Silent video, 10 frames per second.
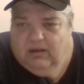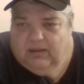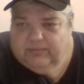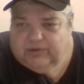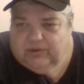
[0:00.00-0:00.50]

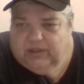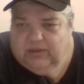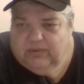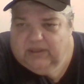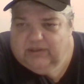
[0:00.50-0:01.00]
I'm sure he
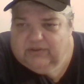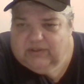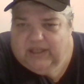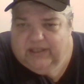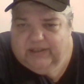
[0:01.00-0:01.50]
would
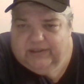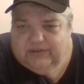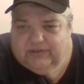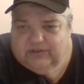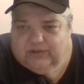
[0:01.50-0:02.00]
understand under
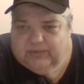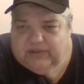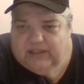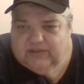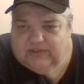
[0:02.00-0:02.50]
the
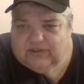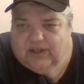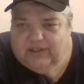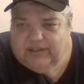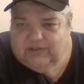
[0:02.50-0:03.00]
circumstances,
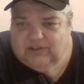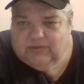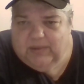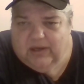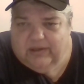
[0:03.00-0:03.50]
Connie.
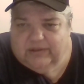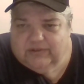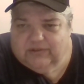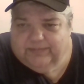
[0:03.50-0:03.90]
Just be honest.